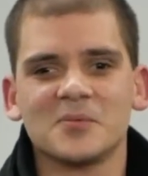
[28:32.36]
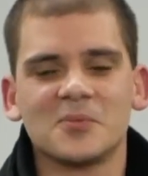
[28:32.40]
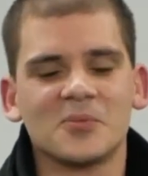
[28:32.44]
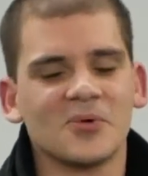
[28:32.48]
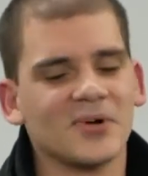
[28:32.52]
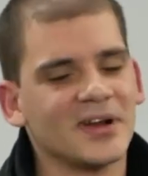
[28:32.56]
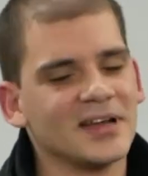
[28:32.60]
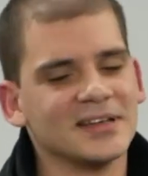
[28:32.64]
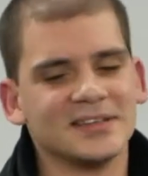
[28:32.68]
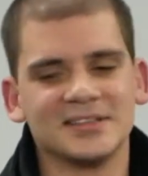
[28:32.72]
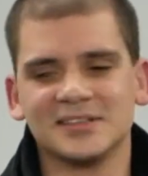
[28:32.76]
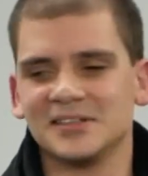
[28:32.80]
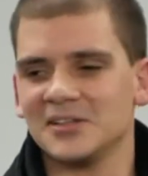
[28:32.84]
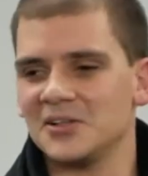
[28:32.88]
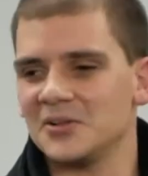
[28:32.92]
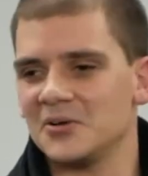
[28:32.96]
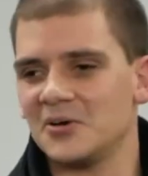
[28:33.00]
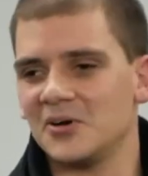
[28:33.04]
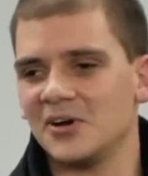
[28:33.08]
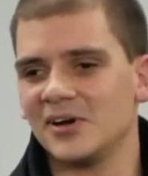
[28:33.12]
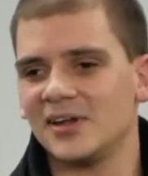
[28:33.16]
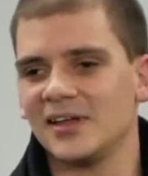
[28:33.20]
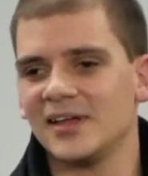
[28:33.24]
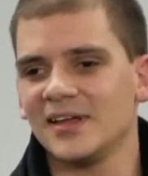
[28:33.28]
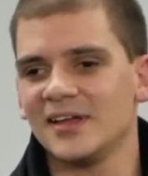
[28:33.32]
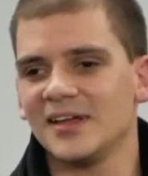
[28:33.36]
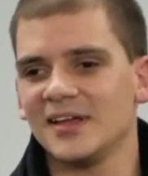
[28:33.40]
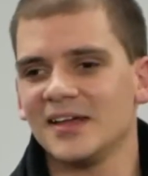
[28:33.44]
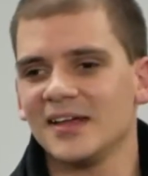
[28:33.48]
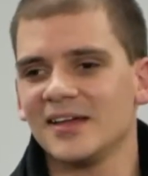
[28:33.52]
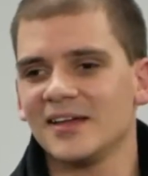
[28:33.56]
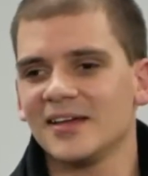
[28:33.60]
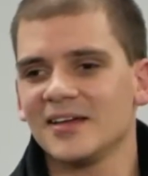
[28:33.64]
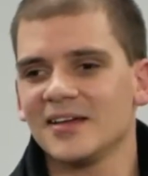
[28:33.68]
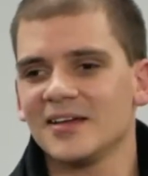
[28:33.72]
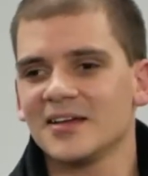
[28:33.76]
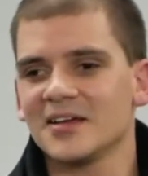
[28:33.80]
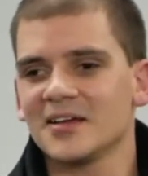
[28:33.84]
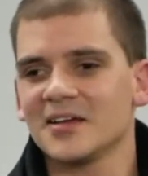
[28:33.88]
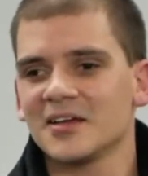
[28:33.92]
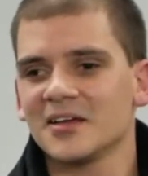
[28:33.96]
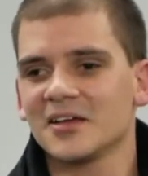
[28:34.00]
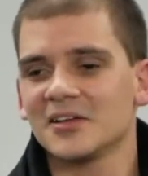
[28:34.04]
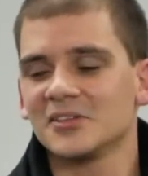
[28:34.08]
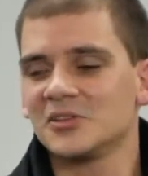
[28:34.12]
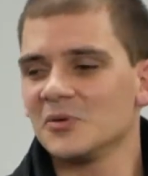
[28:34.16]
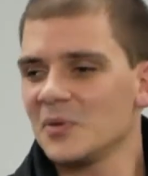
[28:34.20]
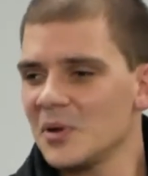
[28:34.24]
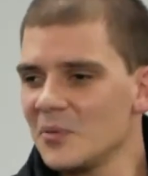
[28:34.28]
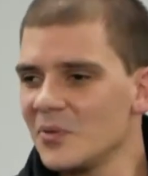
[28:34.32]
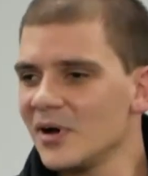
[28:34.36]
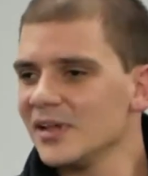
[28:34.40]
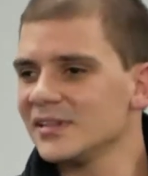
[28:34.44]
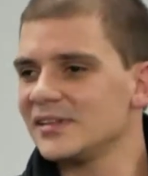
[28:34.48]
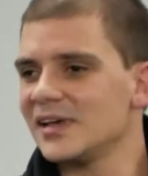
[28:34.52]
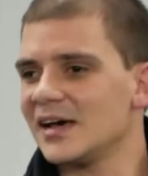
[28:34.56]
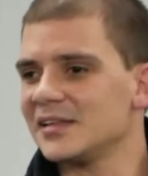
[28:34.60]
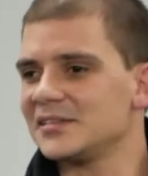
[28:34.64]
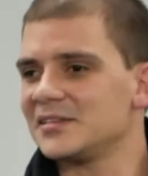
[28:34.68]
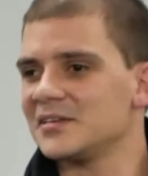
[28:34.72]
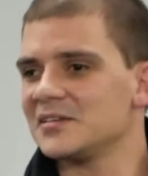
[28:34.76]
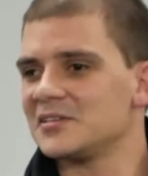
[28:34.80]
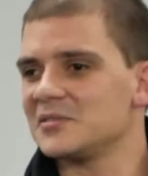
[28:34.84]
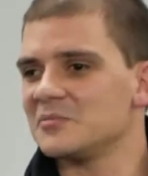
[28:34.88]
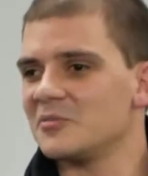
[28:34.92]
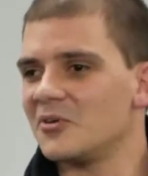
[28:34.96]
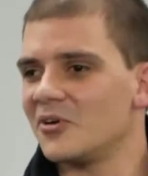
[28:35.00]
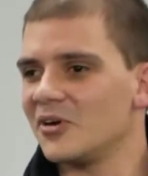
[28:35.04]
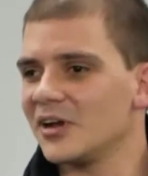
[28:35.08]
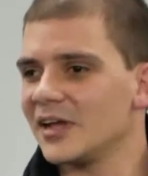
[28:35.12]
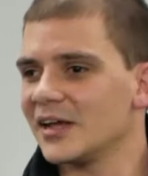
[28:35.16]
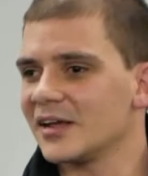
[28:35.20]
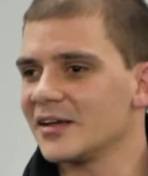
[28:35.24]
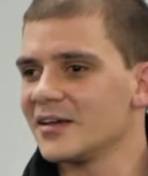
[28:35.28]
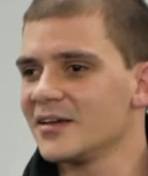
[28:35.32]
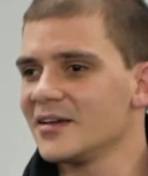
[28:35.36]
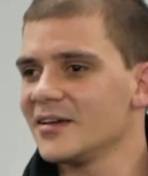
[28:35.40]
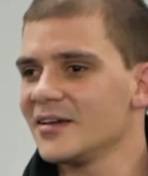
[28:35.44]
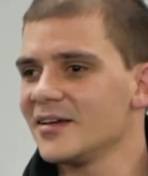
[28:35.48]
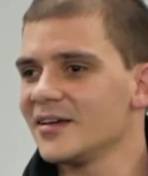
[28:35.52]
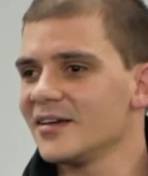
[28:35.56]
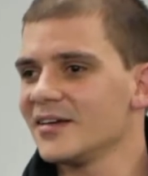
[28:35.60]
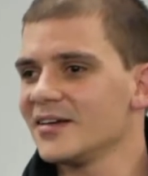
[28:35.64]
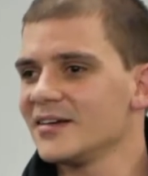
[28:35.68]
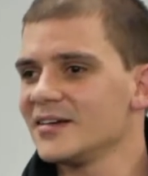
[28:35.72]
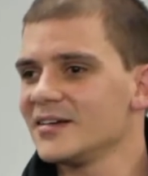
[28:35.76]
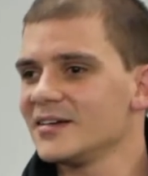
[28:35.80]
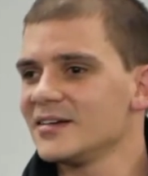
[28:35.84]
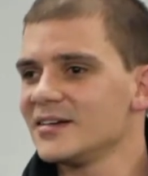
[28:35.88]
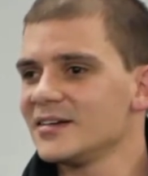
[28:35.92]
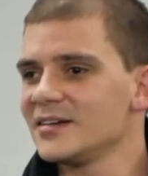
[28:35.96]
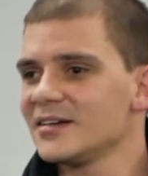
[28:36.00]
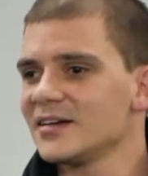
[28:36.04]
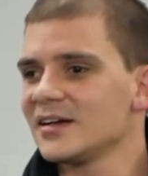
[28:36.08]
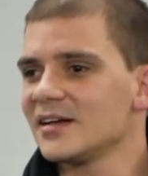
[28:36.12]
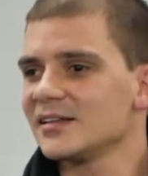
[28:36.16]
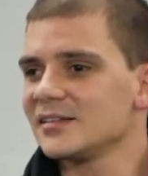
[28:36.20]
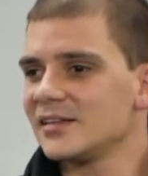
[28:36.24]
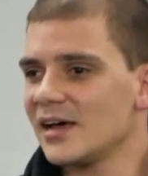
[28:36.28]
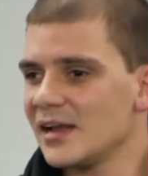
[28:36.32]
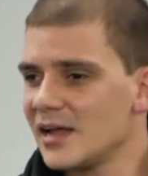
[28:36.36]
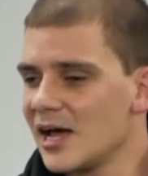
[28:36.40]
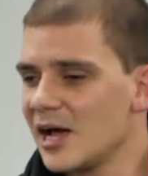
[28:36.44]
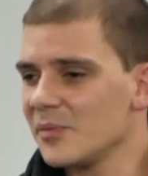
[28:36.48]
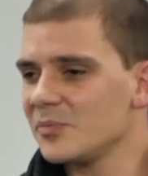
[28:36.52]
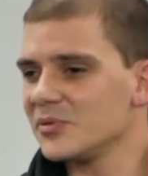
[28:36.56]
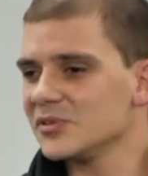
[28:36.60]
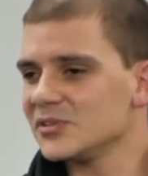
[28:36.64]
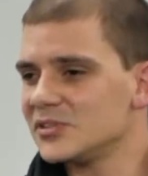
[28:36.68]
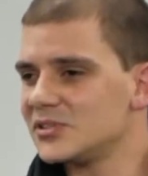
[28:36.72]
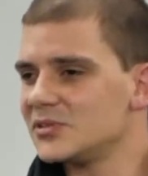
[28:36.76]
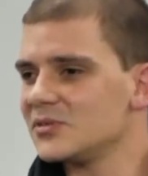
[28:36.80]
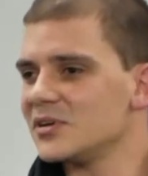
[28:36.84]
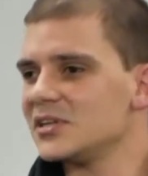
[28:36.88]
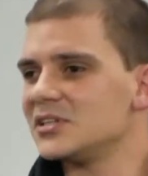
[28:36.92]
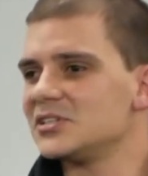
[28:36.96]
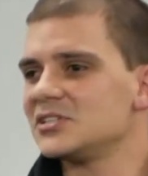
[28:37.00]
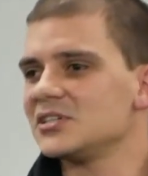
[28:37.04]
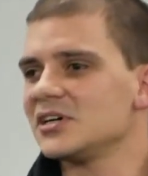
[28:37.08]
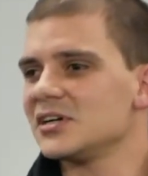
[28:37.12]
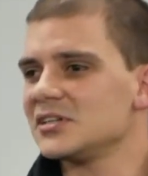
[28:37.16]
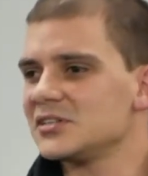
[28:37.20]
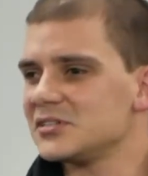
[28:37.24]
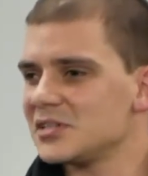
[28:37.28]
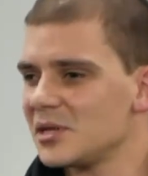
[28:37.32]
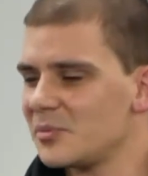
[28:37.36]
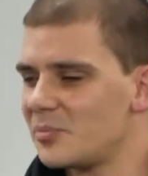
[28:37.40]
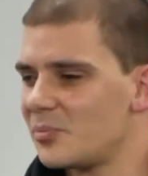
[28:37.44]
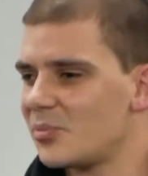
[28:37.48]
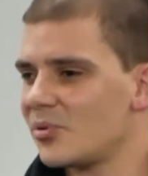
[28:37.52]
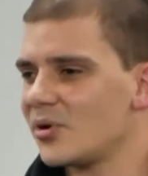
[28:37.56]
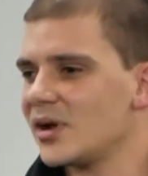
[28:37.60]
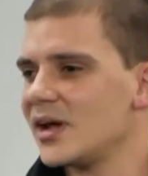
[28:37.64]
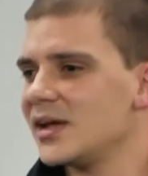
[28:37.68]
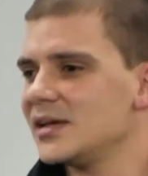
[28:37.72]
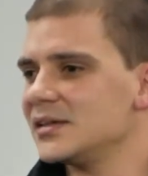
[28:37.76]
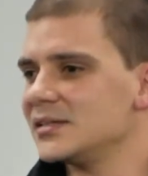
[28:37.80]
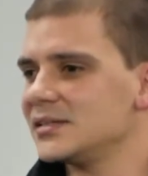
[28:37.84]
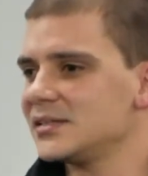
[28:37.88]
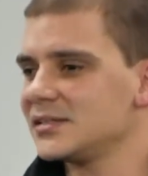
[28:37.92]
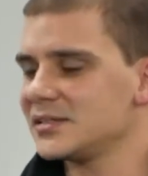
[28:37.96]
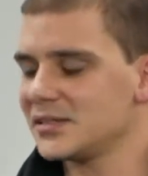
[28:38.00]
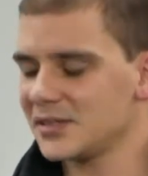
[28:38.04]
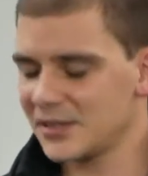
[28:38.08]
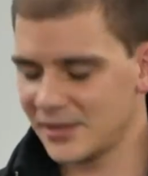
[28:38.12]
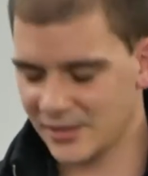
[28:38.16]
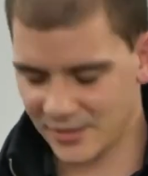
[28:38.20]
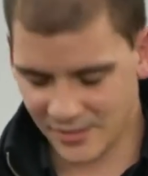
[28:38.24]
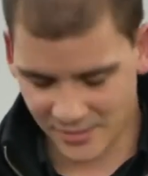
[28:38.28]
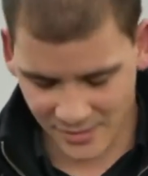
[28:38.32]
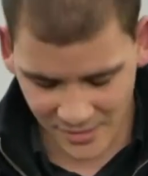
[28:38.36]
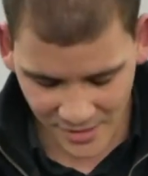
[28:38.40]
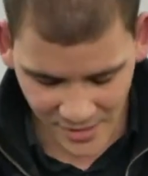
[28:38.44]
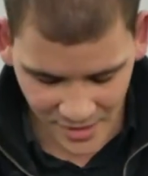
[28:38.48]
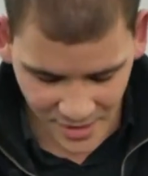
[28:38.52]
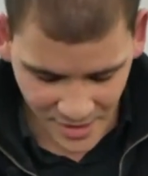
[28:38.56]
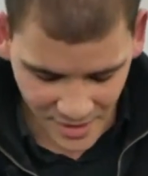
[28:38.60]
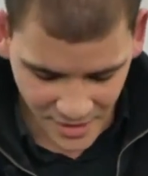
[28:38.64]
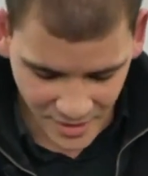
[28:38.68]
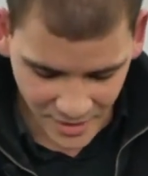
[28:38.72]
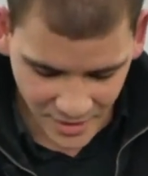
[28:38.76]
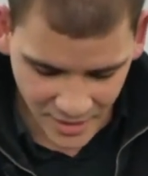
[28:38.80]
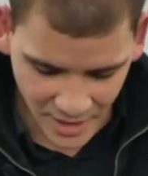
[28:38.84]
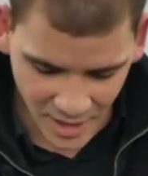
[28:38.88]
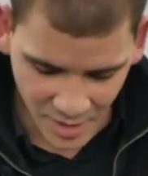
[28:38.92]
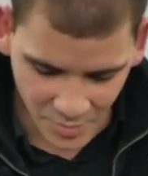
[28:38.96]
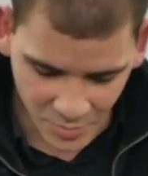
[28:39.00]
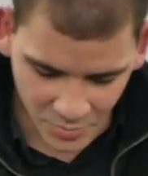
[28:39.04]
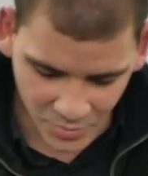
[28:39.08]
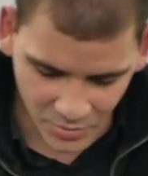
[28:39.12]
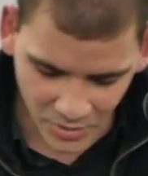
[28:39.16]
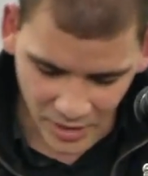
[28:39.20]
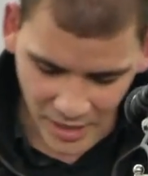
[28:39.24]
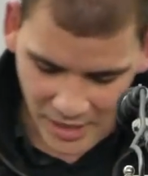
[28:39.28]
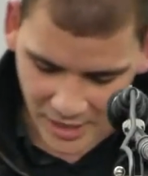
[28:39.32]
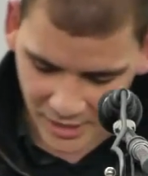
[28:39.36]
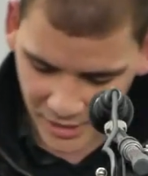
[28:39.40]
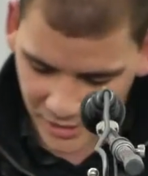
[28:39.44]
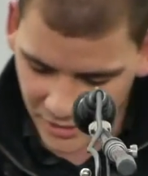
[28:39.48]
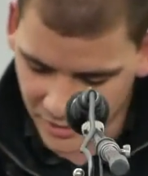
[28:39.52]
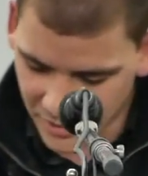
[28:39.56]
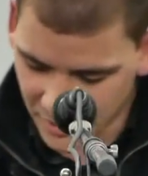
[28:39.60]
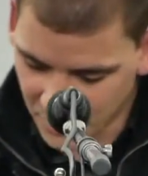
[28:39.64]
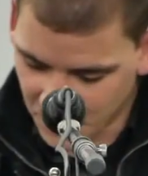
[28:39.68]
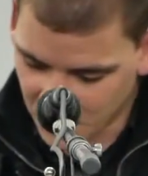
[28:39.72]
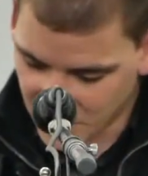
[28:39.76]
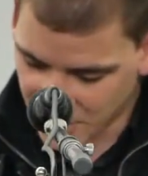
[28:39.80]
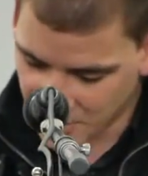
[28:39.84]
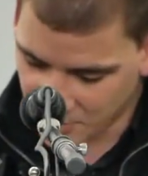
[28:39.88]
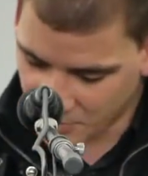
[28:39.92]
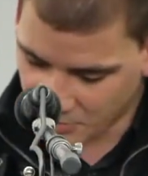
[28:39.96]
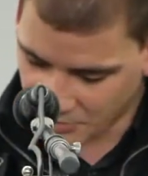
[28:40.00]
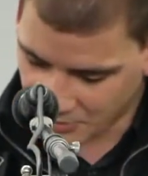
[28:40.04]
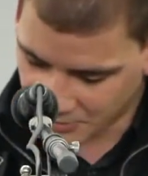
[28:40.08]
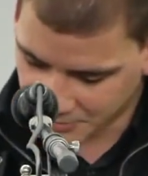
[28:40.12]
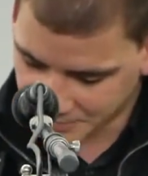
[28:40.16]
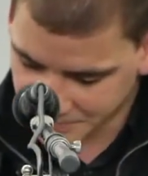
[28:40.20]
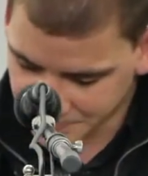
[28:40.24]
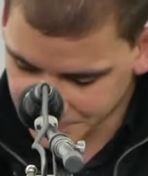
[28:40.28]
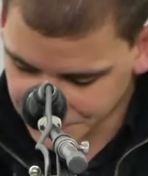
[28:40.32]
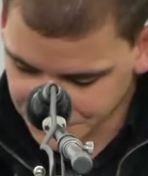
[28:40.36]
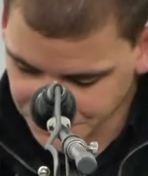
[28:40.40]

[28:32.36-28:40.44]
Praise the Lord. Do we want that this morning? That happens to a church that prays, a praying people.